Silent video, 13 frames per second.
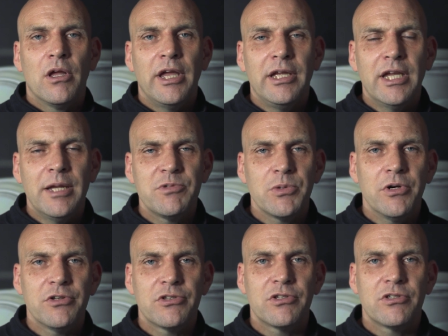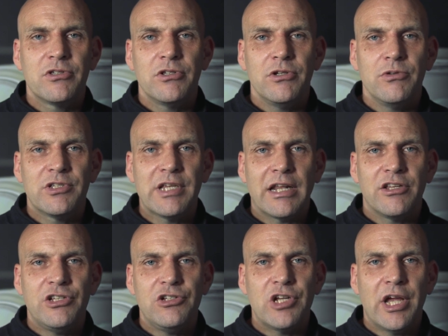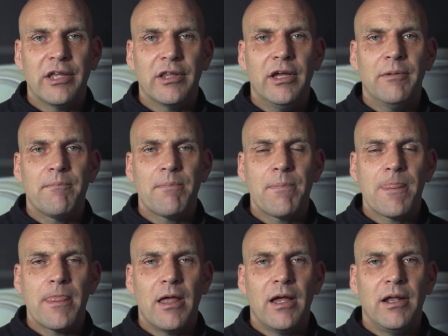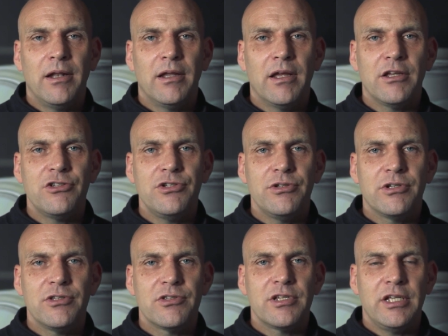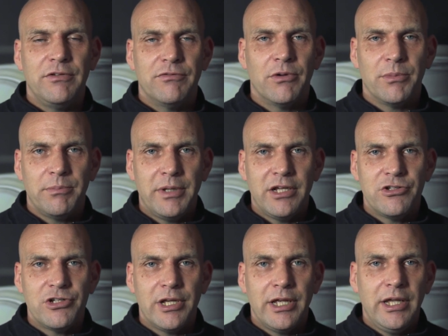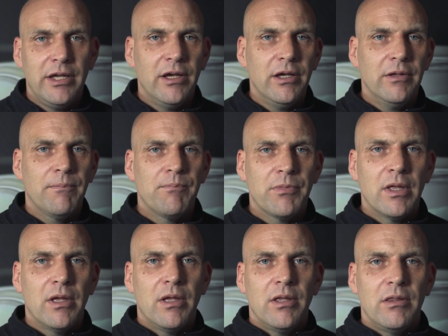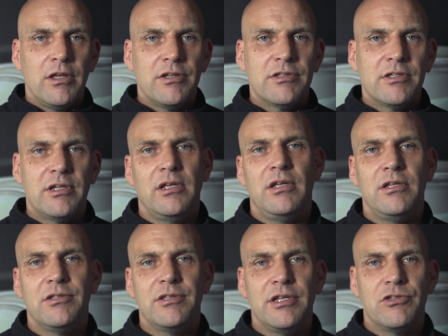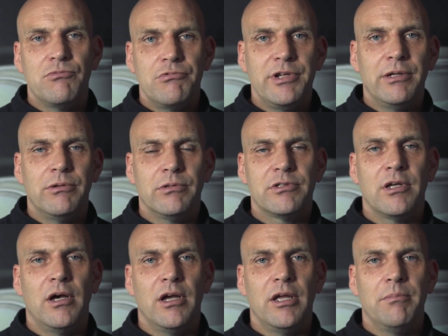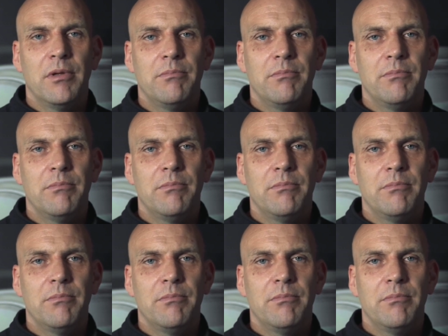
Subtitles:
He came to us to sanity check that, and as you can see from the picture here, this is his real-time